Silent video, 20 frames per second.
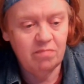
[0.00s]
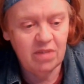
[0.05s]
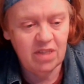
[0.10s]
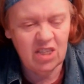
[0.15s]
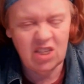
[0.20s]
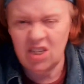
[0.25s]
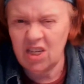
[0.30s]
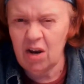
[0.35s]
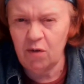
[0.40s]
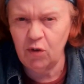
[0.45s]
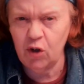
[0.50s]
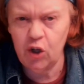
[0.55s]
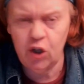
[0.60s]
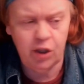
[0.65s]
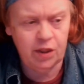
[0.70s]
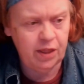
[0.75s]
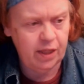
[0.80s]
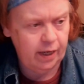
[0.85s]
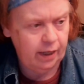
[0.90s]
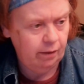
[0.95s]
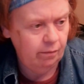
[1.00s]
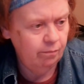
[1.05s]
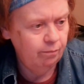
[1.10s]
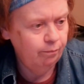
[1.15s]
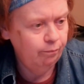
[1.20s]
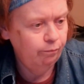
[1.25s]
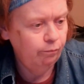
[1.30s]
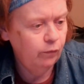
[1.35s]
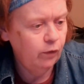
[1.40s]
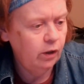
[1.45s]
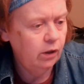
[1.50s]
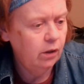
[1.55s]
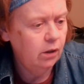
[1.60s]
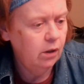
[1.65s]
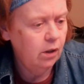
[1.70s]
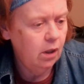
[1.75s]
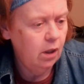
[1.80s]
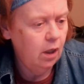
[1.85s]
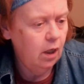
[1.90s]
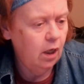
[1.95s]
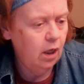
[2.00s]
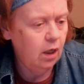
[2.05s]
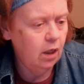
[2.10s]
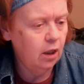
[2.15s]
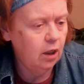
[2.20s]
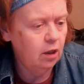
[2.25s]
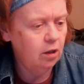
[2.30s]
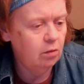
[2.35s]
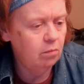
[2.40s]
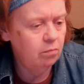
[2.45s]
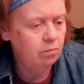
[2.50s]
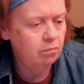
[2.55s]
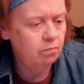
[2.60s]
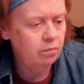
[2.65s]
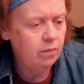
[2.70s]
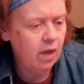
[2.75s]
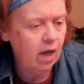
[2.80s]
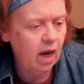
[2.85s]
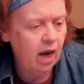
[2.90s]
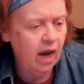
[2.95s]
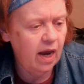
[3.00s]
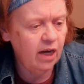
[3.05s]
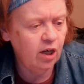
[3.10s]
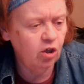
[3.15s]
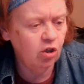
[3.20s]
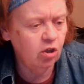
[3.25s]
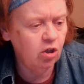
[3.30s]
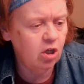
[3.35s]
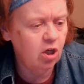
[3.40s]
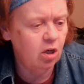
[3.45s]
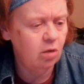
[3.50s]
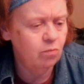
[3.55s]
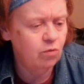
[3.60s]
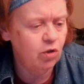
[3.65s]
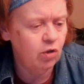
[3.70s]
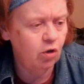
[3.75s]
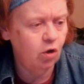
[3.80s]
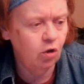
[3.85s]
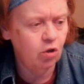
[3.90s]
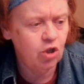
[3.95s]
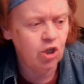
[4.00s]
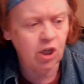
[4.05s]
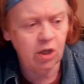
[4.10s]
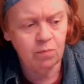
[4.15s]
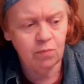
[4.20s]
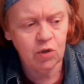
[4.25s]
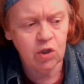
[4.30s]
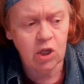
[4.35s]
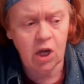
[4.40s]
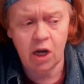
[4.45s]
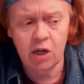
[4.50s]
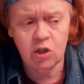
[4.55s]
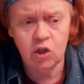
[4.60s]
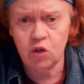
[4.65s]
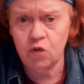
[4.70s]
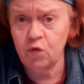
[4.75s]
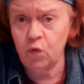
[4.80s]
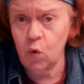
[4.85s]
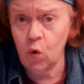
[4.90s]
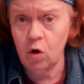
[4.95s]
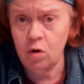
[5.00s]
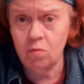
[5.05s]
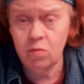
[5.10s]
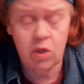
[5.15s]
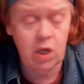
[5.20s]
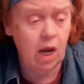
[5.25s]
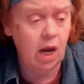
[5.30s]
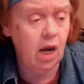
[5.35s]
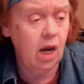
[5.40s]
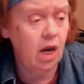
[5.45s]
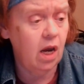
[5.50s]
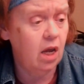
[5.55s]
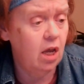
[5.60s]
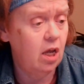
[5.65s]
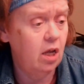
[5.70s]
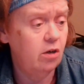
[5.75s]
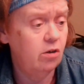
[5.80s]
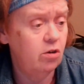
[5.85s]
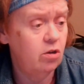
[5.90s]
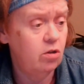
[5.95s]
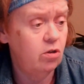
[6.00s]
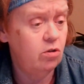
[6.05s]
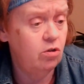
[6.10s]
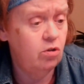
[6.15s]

It's never a good thing. Anger comes in all shapes, sizes, forms, and